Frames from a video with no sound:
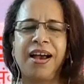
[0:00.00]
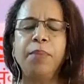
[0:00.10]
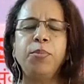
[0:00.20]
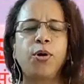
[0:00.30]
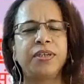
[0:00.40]

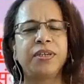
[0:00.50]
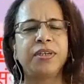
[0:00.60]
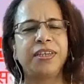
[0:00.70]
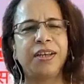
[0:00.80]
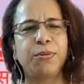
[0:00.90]
I'm Dr.
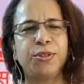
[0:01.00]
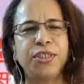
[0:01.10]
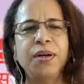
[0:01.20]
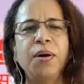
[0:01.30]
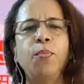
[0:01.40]
Geeta Kochar,
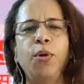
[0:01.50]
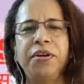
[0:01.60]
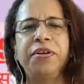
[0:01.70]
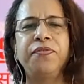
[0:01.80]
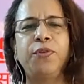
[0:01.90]

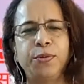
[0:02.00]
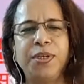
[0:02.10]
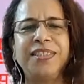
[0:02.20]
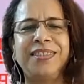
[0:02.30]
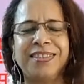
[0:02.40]
moderator for
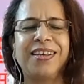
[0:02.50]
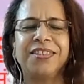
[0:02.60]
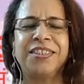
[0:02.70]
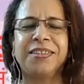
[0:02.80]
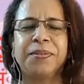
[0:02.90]
today's
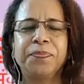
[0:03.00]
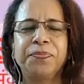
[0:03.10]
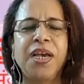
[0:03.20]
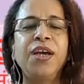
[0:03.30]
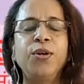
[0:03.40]
discussion.
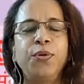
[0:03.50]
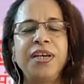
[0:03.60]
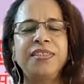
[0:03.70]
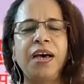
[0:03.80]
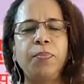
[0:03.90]
Today
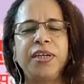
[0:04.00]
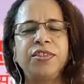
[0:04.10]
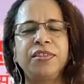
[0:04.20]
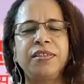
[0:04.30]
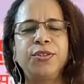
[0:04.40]
it's our
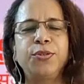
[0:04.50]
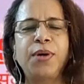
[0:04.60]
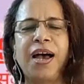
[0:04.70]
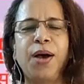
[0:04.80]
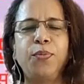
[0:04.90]
pleasure to
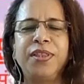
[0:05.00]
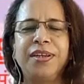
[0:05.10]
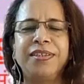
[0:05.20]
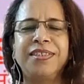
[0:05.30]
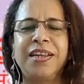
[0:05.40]
have with
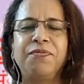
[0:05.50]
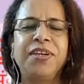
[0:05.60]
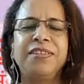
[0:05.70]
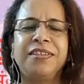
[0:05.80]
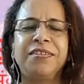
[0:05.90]
us
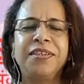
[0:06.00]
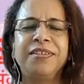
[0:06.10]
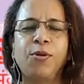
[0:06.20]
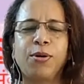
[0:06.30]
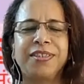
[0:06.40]
Lieutenant General
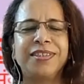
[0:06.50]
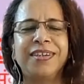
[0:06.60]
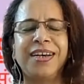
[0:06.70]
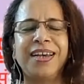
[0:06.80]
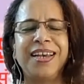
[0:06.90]
Dr.
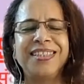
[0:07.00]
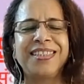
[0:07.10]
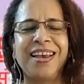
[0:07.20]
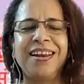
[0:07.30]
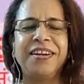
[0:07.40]

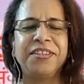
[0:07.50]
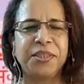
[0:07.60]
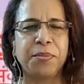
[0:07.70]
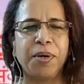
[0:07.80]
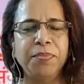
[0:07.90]
L
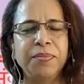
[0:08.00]
Narshimhan,